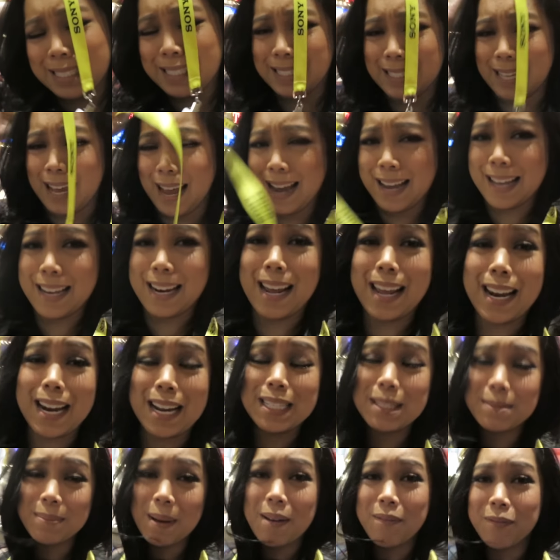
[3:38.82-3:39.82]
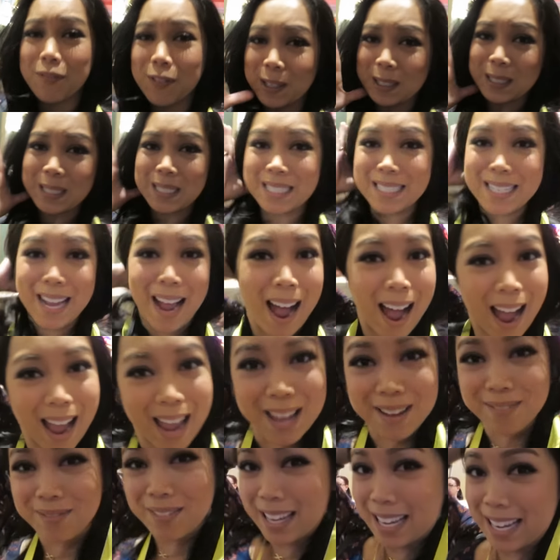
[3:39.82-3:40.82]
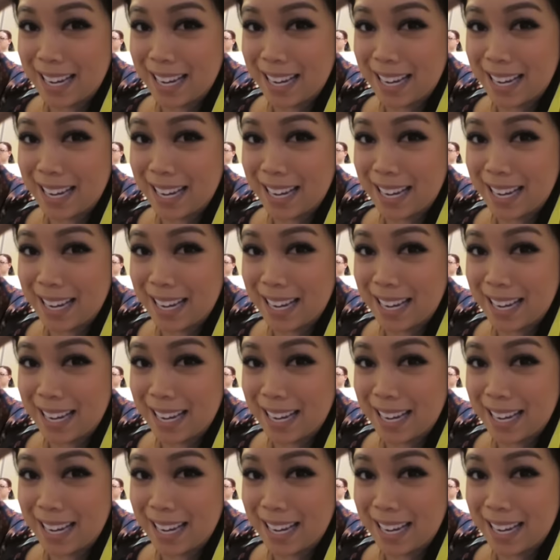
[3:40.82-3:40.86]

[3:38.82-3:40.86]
excited, it's my first time